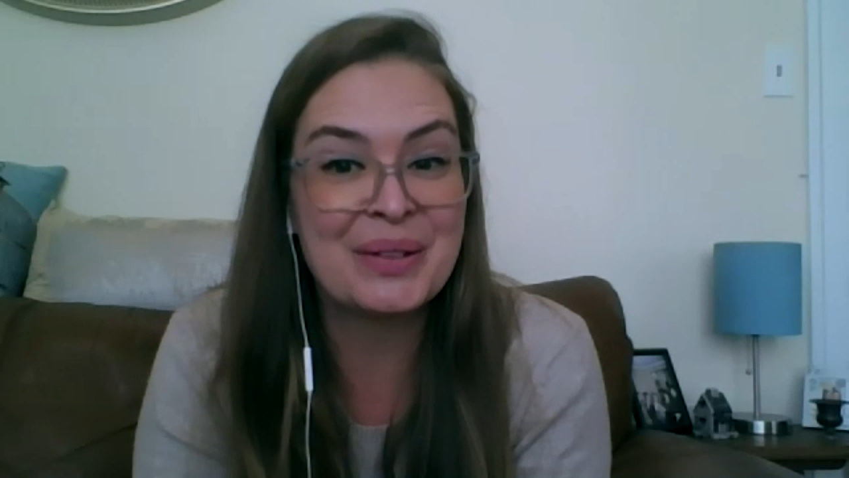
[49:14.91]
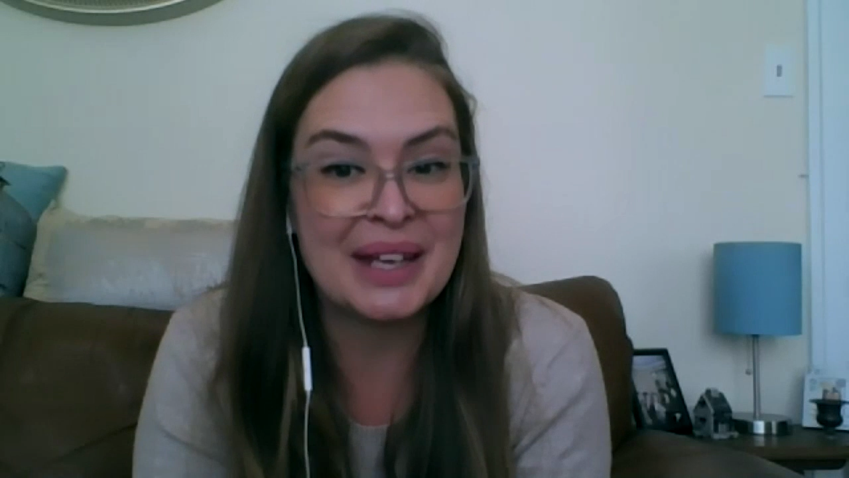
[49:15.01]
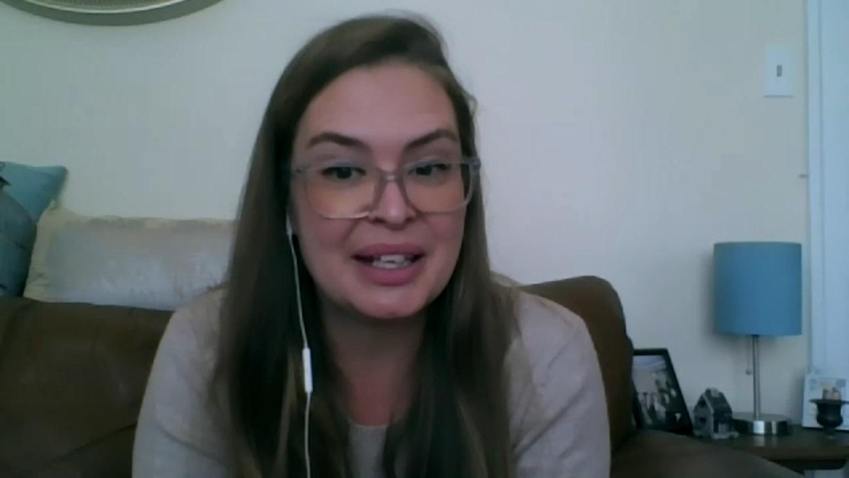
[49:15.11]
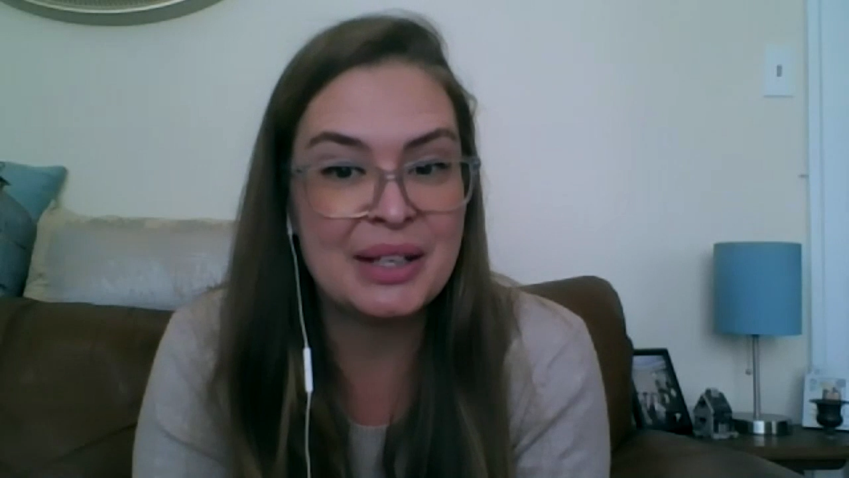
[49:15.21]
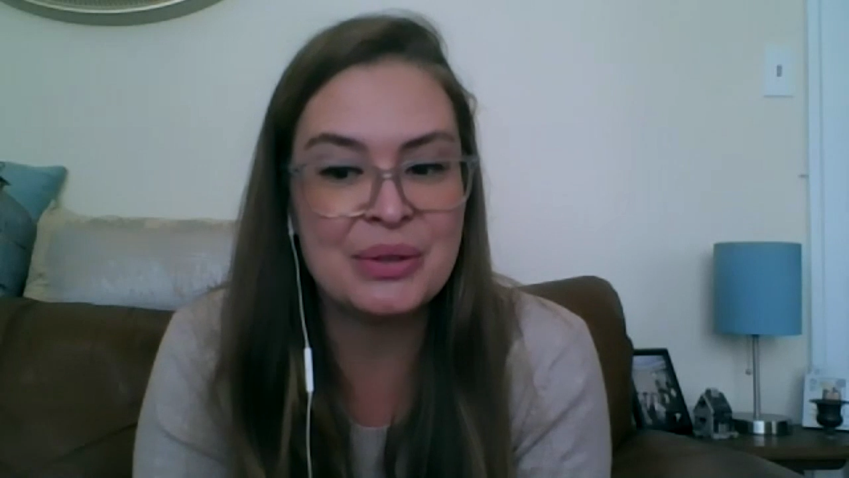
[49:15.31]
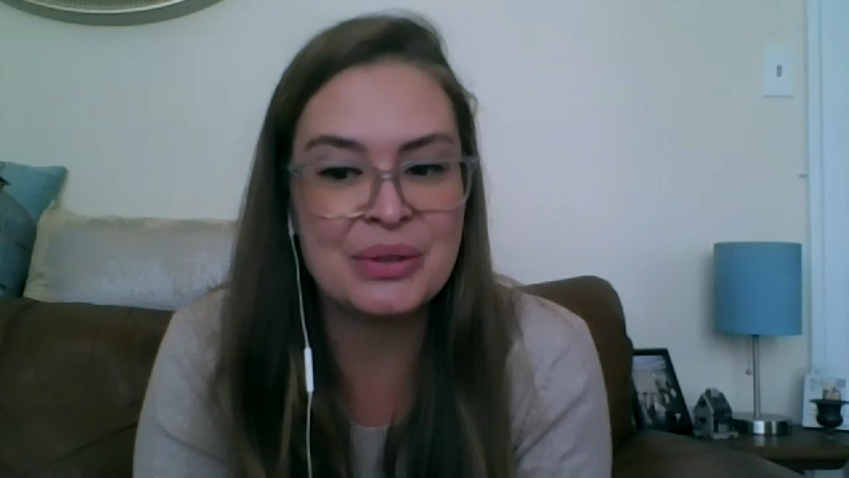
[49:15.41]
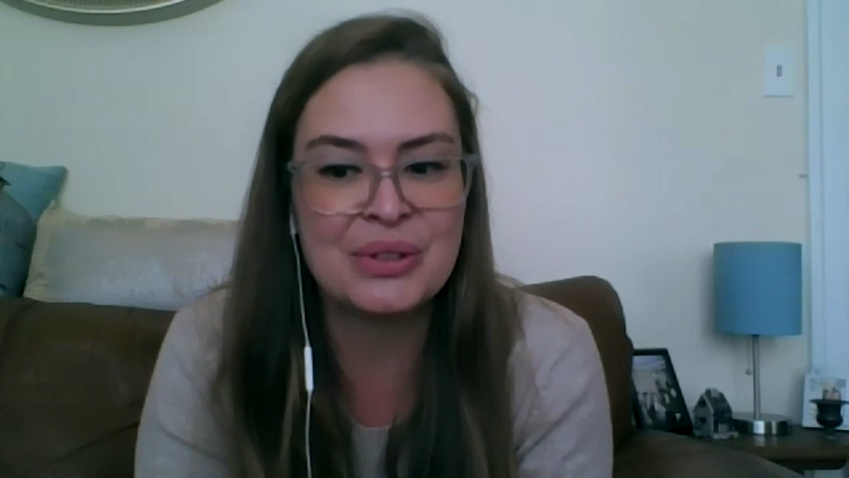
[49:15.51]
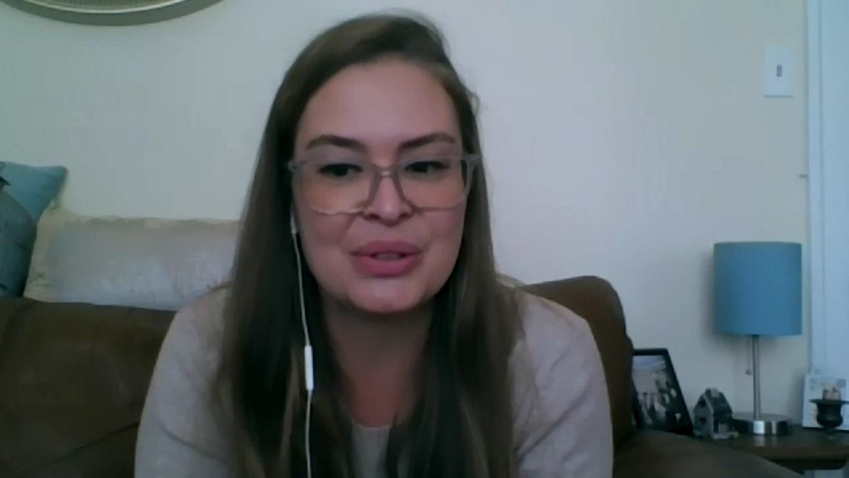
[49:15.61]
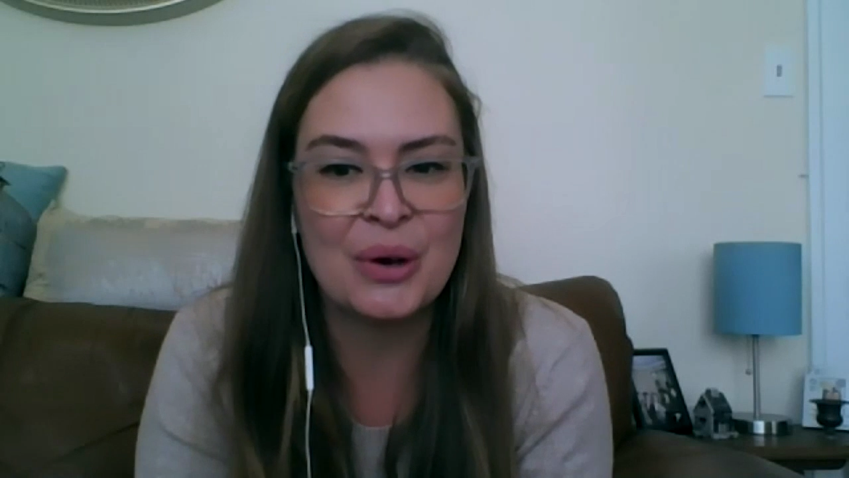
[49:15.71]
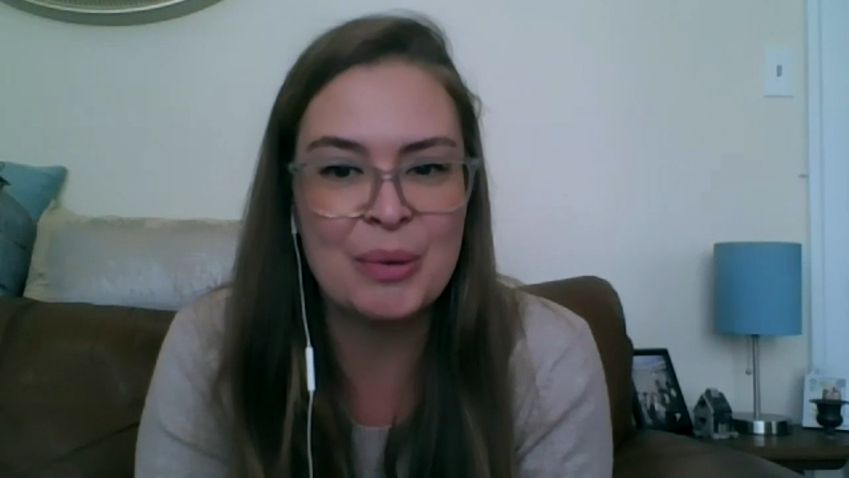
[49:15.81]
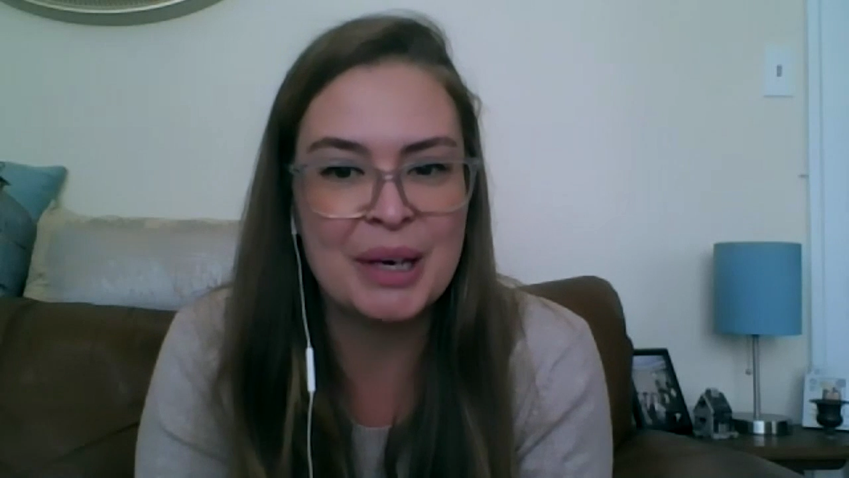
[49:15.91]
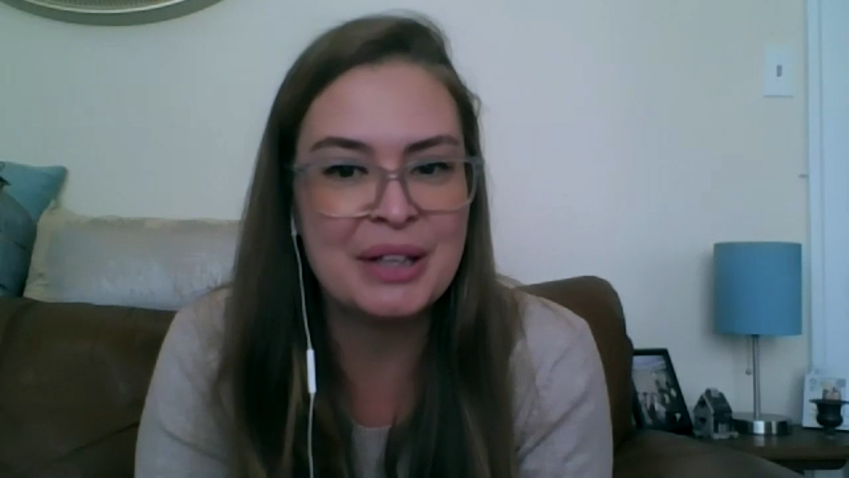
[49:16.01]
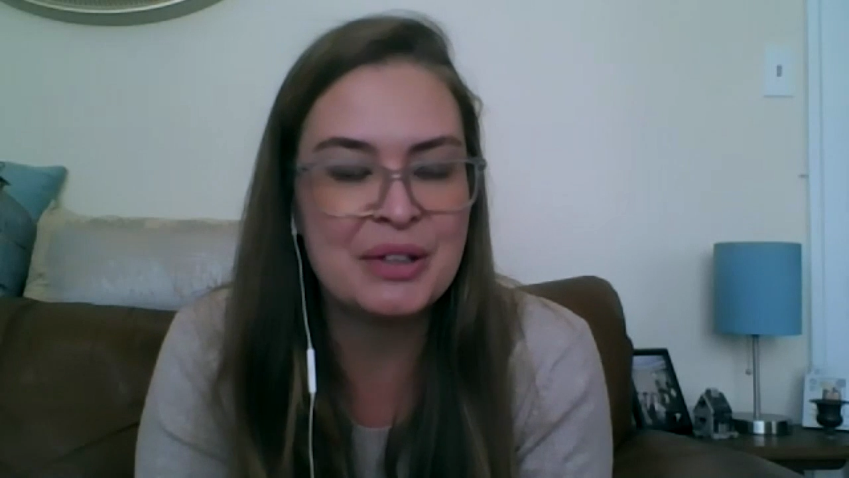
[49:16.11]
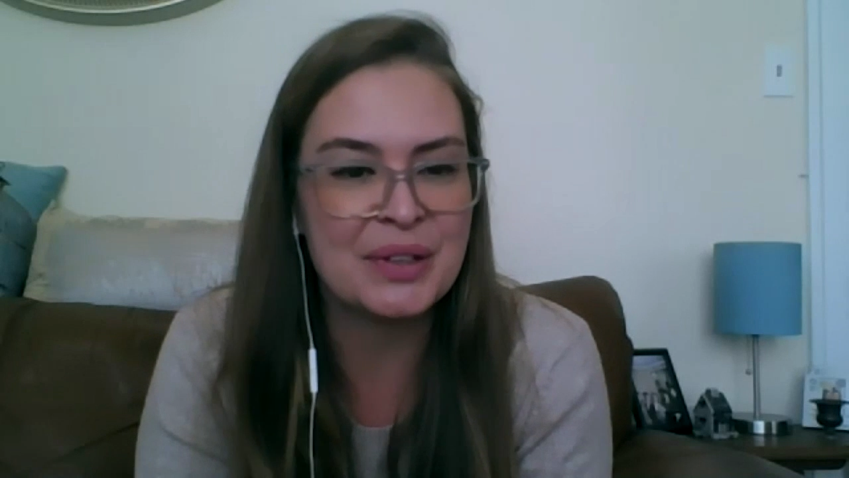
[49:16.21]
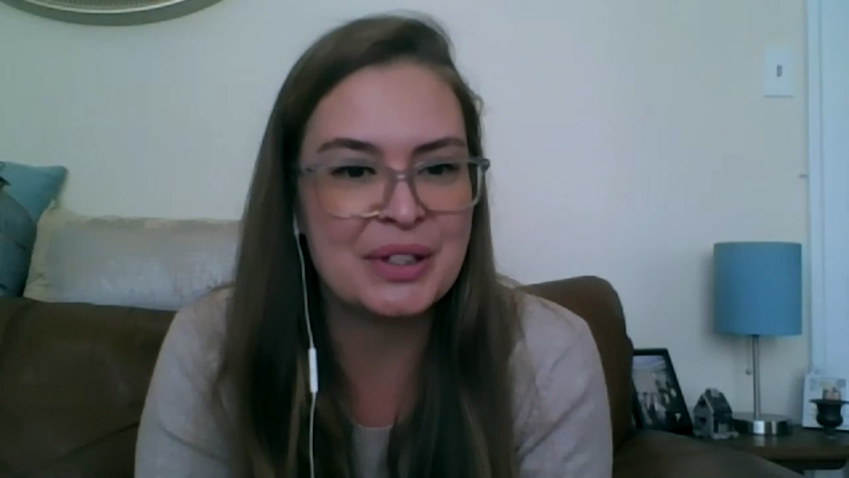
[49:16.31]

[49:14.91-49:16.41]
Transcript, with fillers: thank you so much for